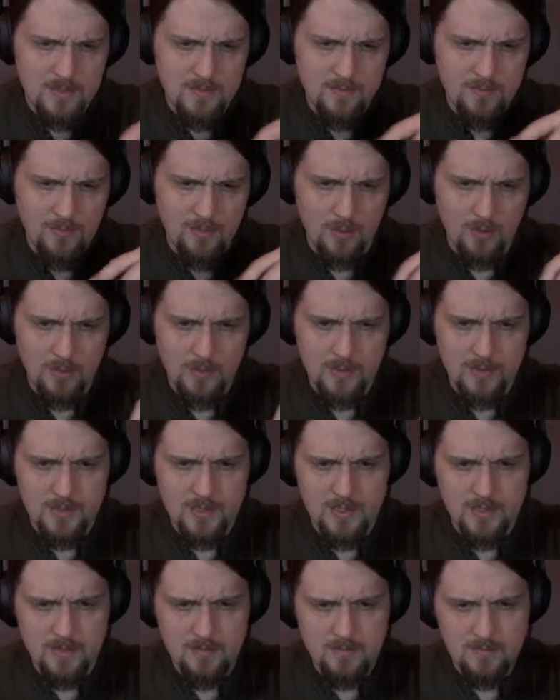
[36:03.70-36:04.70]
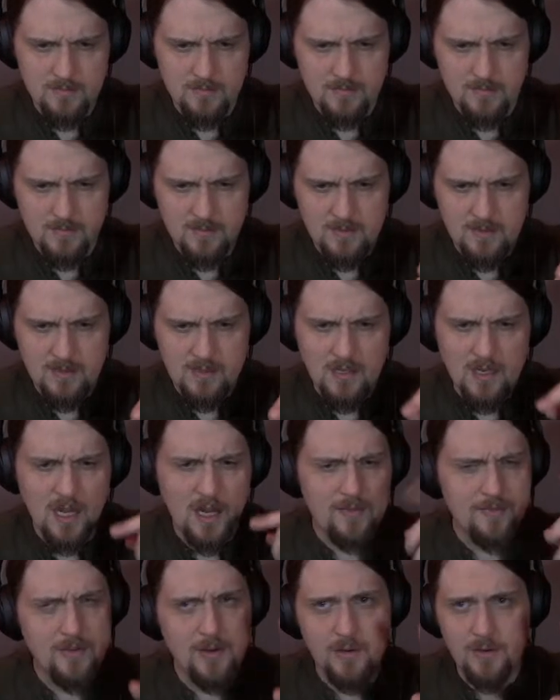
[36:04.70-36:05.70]
and forwards,
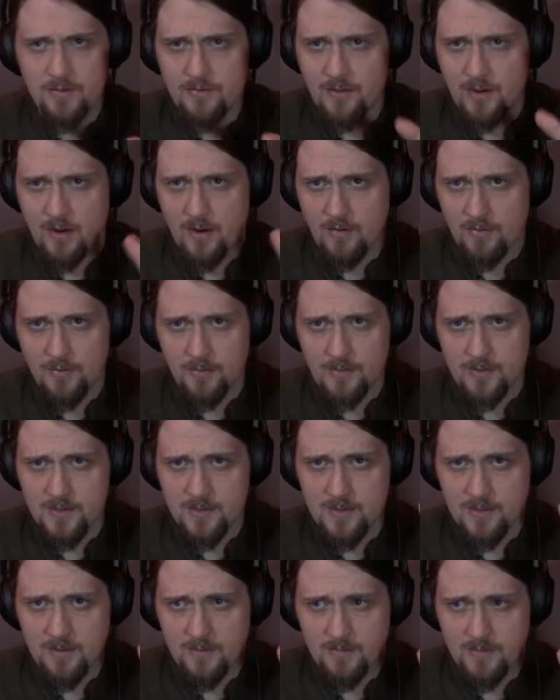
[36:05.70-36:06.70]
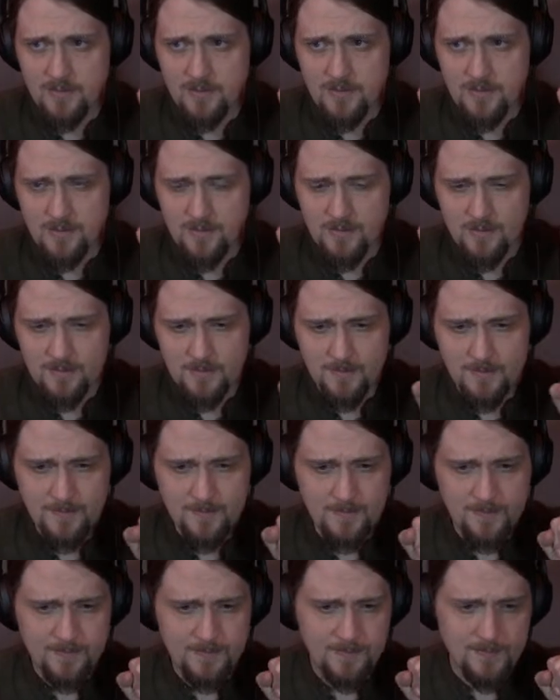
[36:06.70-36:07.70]
not very far from the surface.
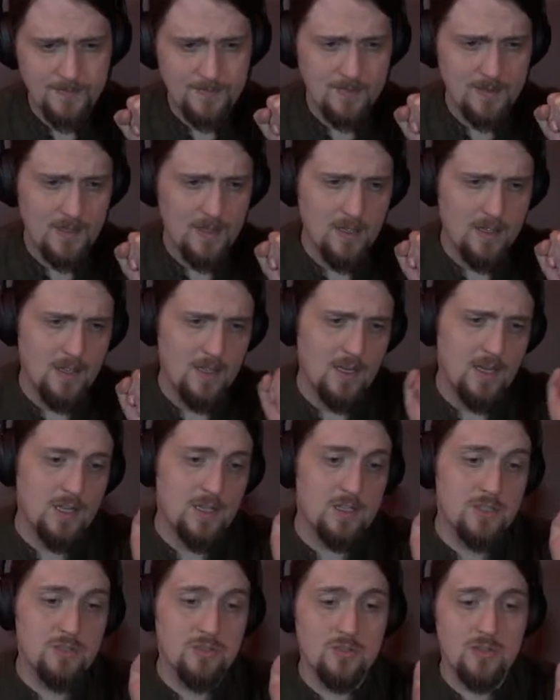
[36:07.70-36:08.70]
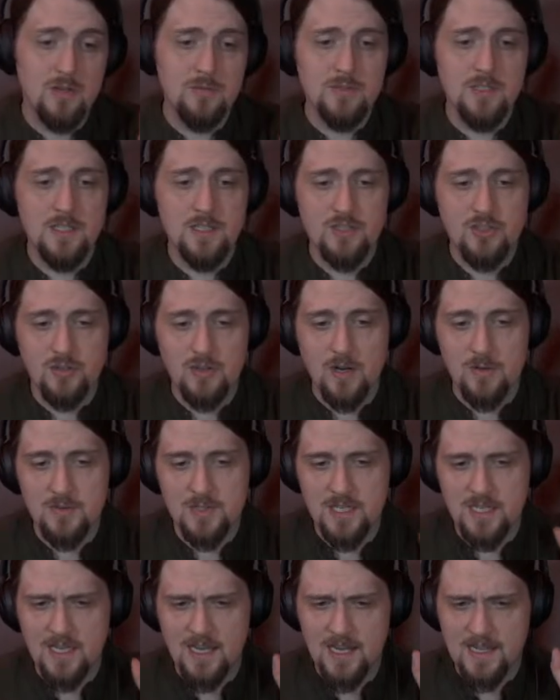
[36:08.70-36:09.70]
"Trouty,
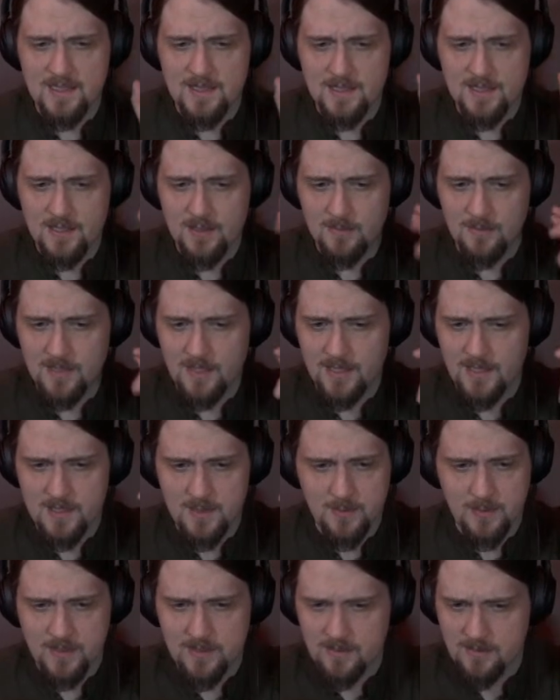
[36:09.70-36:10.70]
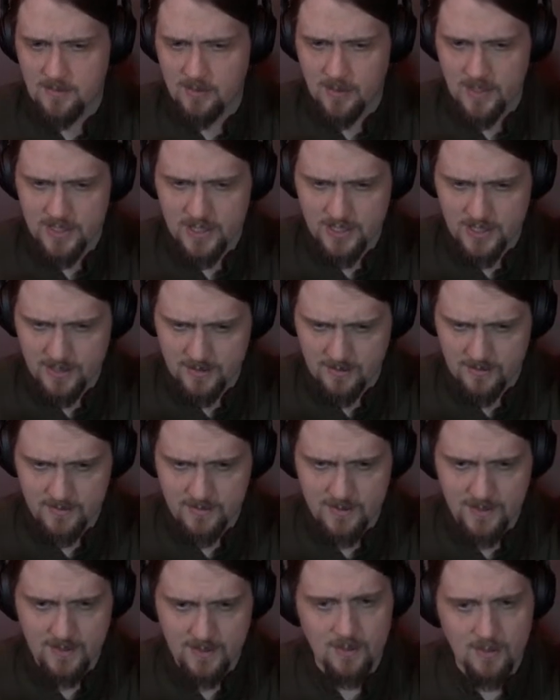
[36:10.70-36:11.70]
trouty, answer me this one question,"
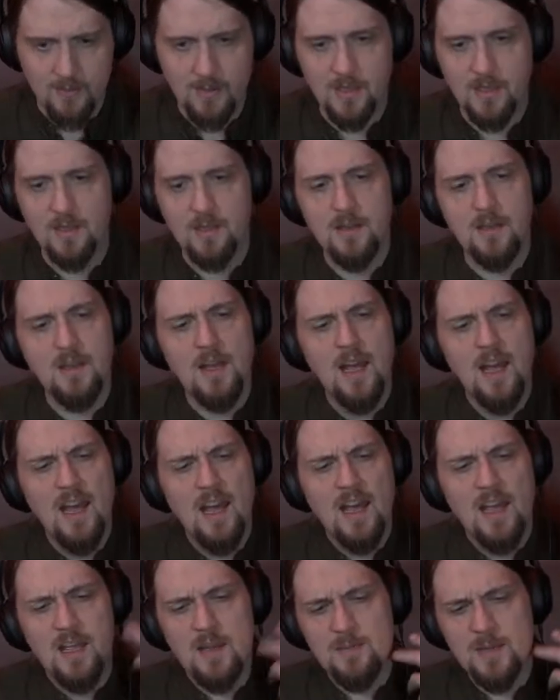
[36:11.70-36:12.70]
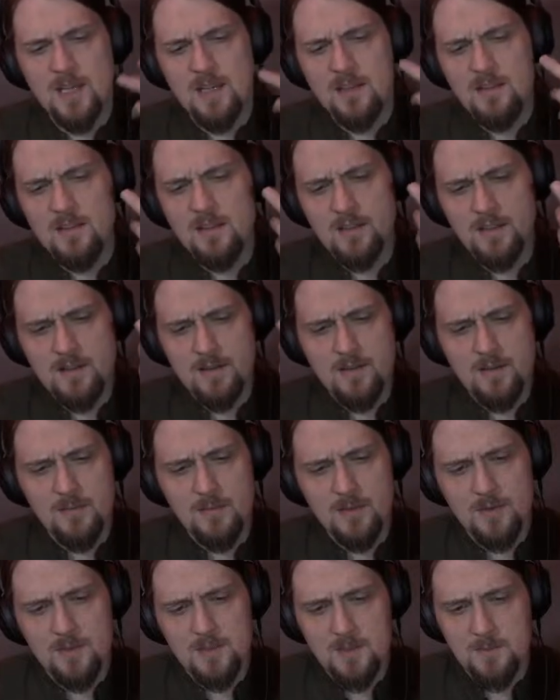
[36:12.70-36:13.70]
said the queen. "Am I not the
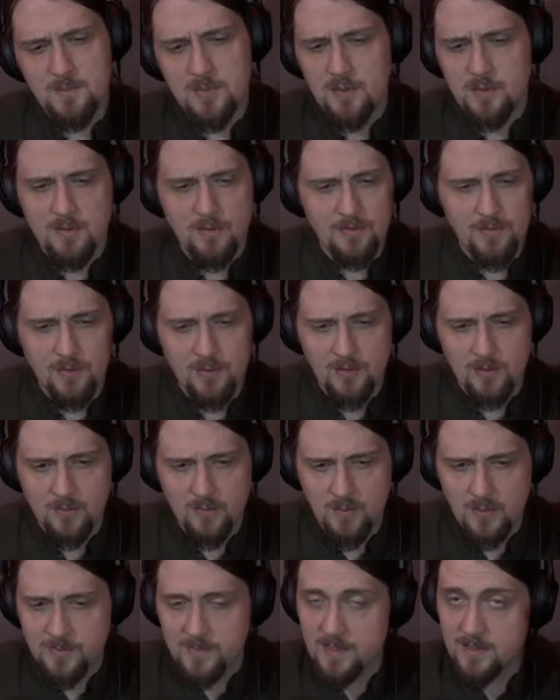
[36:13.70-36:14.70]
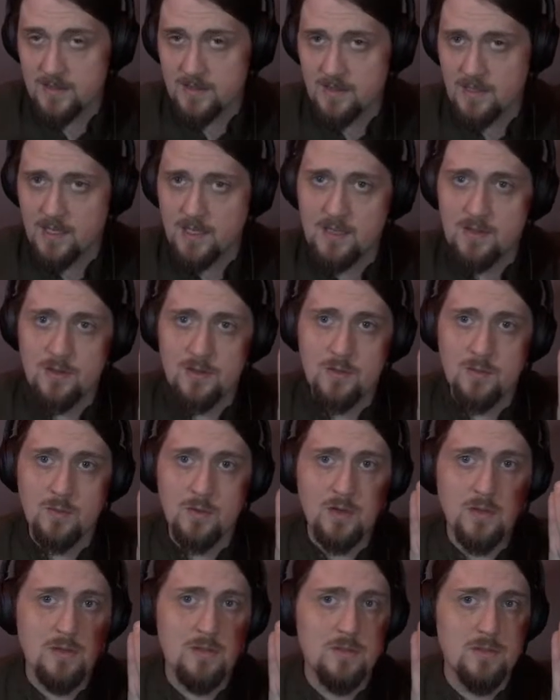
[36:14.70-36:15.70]
most beautiful woman in the
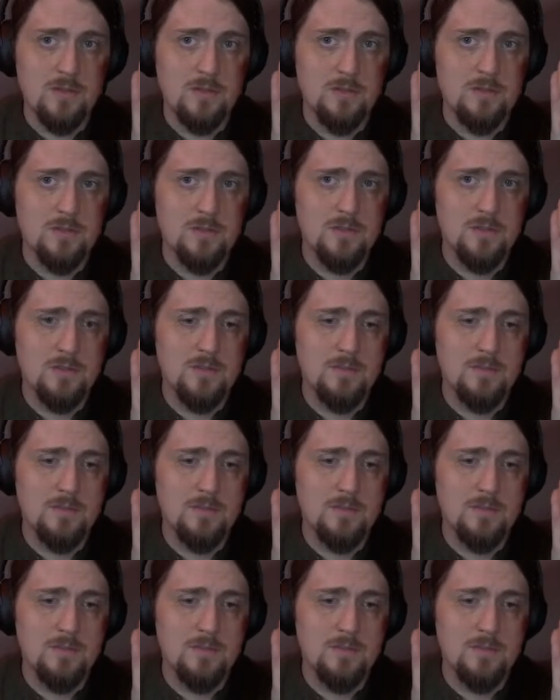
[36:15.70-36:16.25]
world?"